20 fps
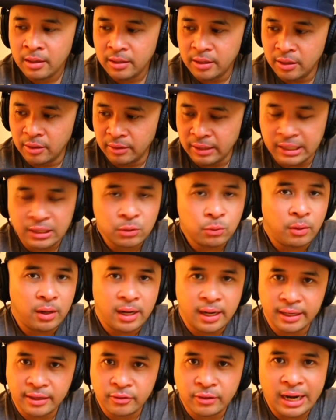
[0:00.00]
You know, that's
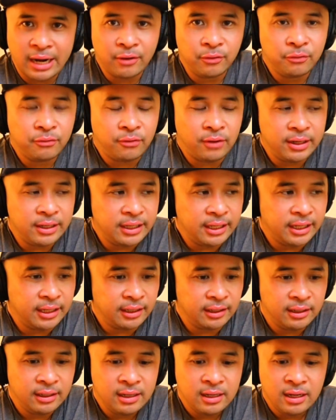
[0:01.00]
why
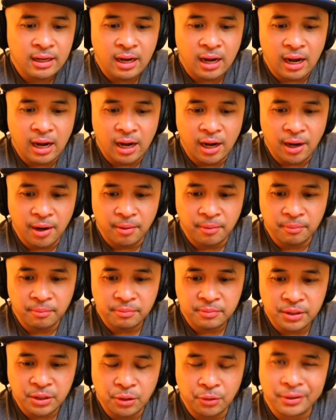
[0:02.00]
crowdfunding,
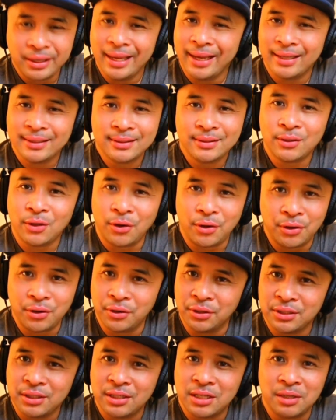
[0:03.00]
you know,
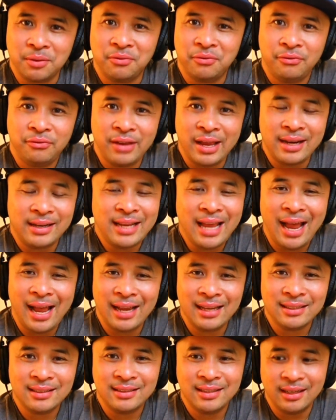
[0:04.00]
Kickstarter is such a
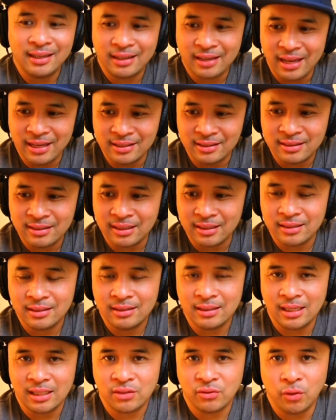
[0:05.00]
fantastic and
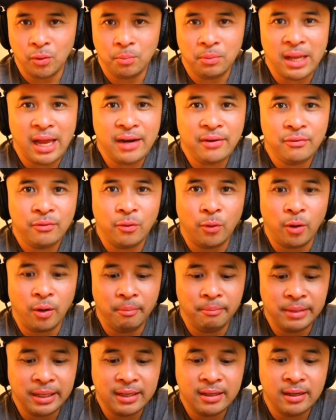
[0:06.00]
successful
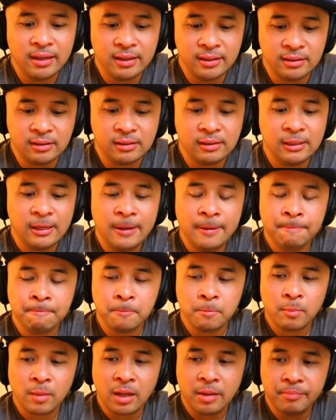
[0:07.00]
platform, because
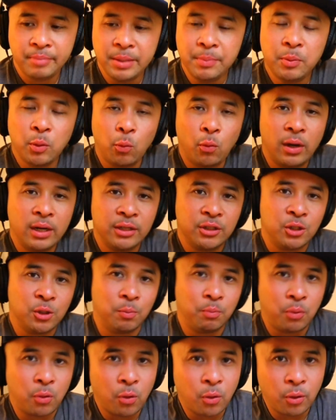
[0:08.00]
people want to
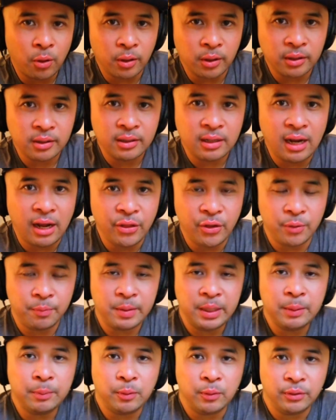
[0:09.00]
support other
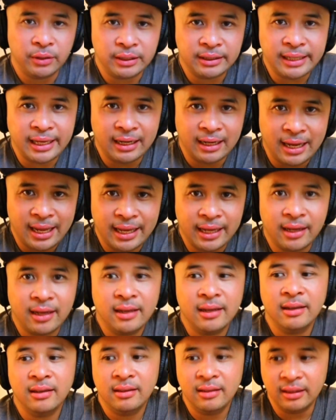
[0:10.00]
people that they
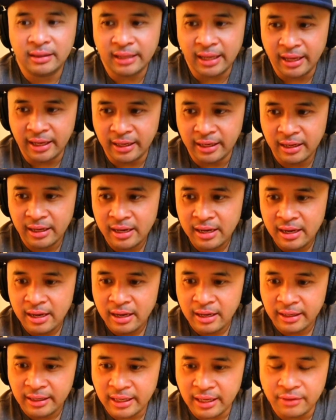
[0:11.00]
like, that they
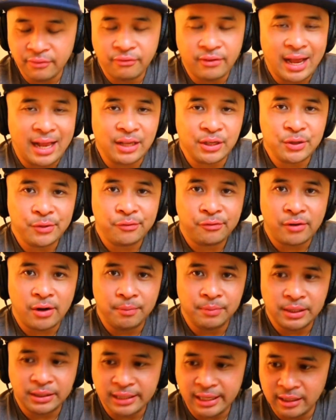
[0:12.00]
get value
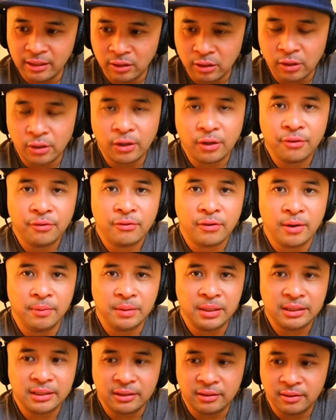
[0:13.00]
from, that they learn
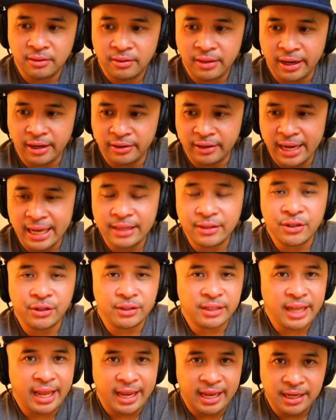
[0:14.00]
from, that they're
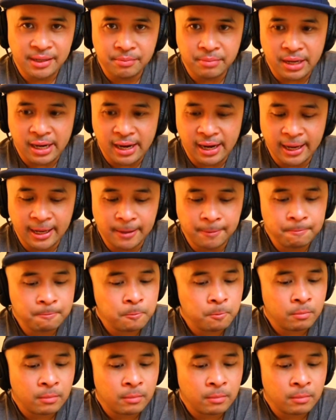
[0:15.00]
entertained by,